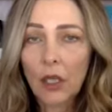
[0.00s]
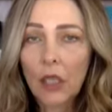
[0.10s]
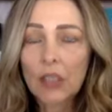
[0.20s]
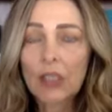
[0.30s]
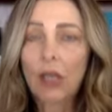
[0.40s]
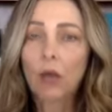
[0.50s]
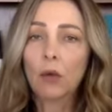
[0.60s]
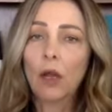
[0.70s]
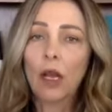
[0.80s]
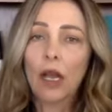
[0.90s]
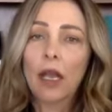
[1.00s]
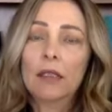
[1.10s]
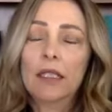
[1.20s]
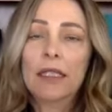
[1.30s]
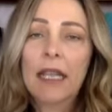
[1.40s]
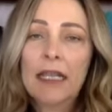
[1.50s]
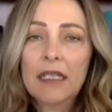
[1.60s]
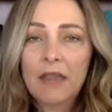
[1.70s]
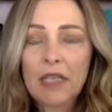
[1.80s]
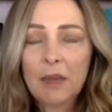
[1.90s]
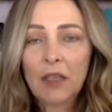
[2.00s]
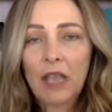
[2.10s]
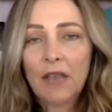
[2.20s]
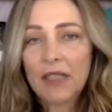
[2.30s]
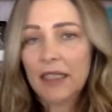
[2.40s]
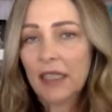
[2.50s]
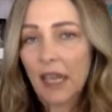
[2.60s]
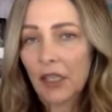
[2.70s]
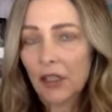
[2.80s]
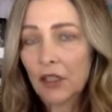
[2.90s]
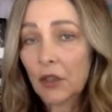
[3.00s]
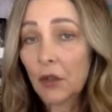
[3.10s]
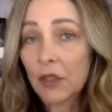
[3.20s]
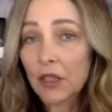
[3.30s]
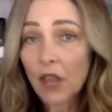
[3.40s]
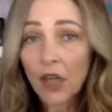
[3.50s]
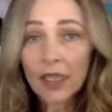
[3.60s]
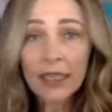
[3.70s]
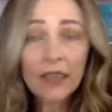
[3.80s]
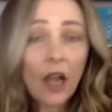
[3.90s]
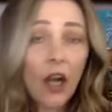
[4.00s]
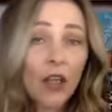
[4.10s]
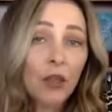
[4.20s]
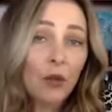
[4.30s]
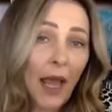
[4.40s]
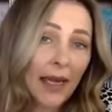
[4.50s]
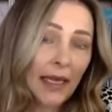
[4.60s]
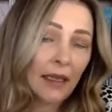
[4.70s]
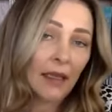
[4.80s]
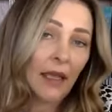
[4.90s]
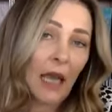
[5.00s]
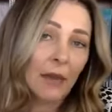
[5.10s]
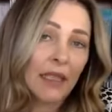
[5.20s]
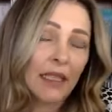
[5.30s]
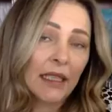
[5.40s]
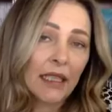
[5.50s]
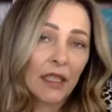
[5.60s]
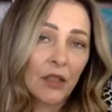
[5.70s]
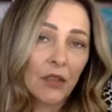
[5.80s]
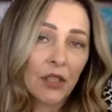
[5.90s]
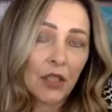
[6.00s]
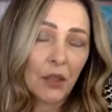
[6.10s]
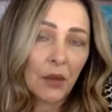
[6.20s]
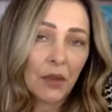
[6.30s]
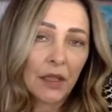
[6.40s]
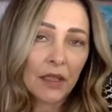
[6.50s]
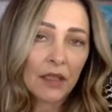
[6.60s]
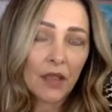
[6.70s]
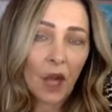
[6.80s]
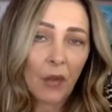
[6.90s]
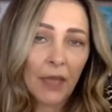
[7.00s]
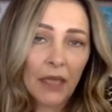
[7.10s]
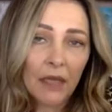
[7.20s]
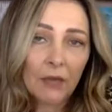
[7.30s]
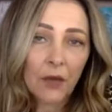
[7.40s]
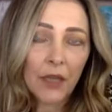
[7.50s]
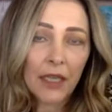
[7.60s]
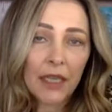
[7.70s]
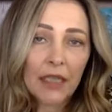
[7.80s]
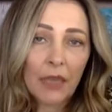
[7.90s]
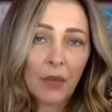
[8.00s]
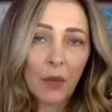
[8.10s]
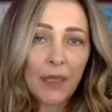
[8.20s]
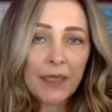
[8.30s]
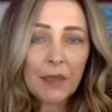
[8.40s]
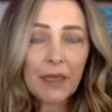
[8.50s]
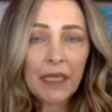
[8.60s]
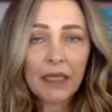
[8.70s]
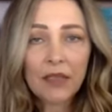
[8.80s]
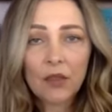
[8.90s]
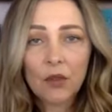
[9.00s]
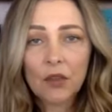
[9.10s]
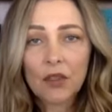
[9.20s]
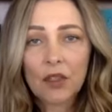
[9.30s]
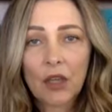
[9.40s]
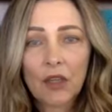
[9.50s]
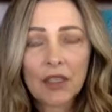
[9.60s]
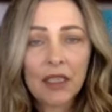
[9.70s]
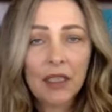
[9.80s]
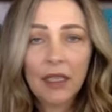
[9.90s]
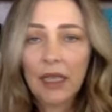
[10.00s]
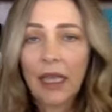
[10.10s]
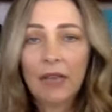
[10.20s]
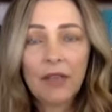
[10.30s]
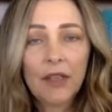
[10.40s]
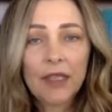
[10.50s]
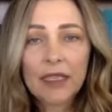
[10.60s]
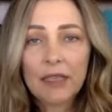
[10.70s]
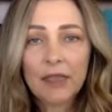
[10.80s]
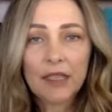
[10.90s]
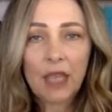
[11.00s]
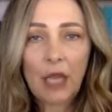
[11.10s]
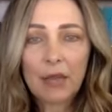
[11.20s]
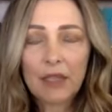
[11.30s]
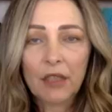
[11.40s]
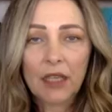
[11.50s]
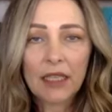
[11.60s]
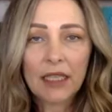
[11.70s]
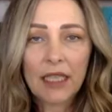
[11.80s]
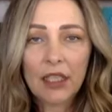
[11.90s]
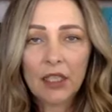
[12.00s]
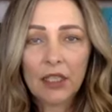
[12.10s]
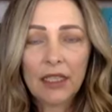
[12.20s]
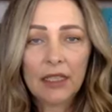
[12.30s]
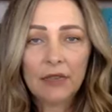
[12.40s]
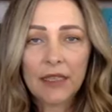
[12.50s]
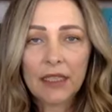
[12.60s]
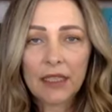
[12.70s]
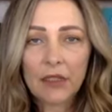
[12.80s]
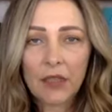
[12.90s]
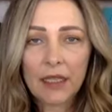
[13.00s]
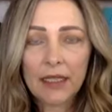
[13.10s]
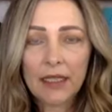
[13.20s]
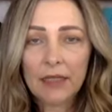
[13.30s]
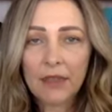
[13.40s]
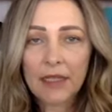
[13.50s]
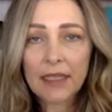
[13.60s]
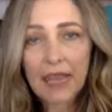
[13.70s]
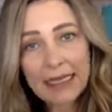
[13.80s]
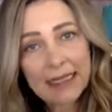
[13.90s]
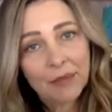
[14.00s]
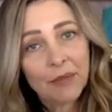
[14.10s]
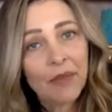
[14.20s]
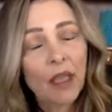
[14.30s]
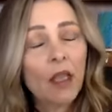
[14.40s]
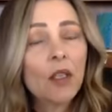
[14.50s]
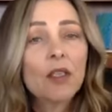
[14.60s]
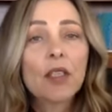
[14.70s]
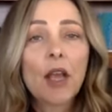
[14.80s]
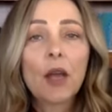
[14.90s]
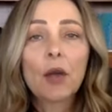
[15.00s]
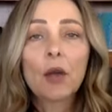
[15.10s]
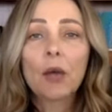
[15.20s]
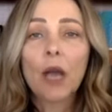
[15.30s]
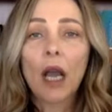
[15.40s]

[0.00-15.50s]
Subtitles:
So today's Facebook Live is entitled, School is Starting, Are You Ready? I'm going to continue to do this topic for the next couple weeks because school starts at various different times across the nation in different districts in different states. So,